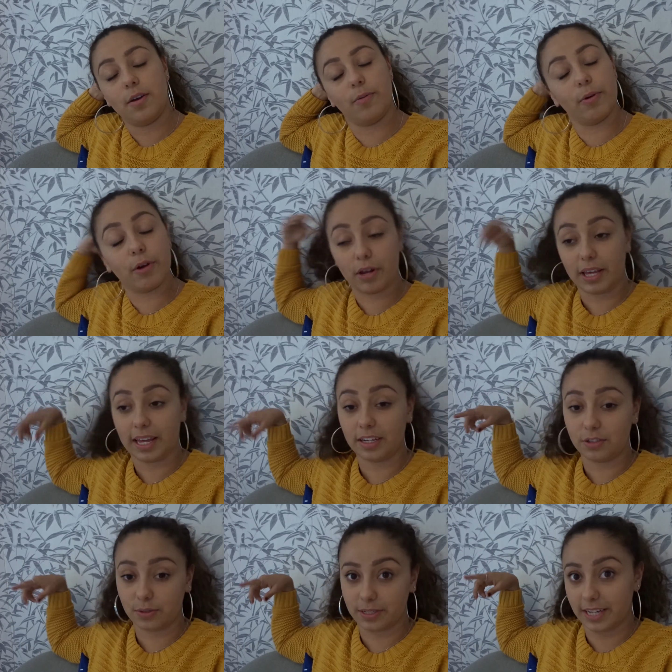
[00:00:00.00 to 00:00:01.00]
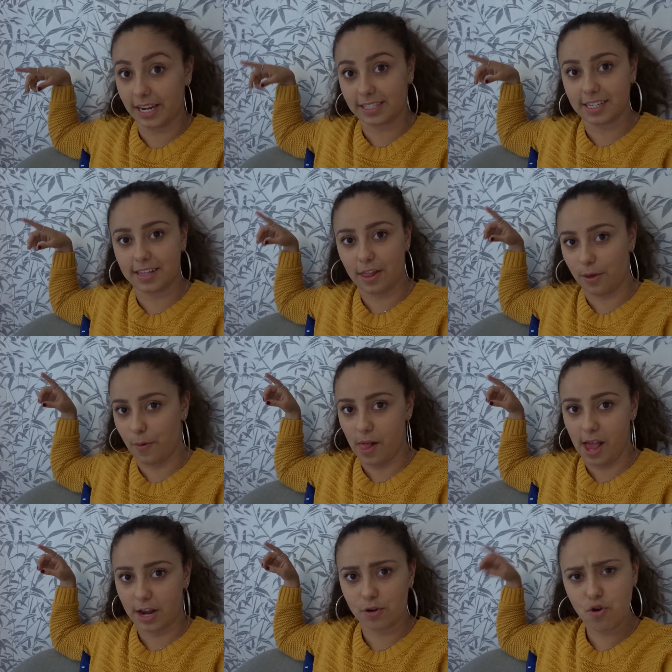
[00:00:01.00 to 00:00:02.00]
We were going to get into a taxi, and then they were
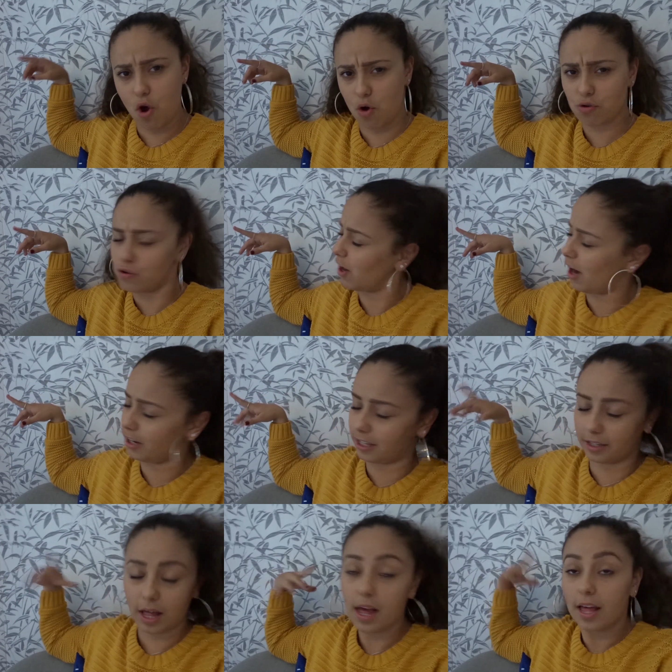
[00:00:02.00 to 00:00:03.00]
like, no, you can't get in the...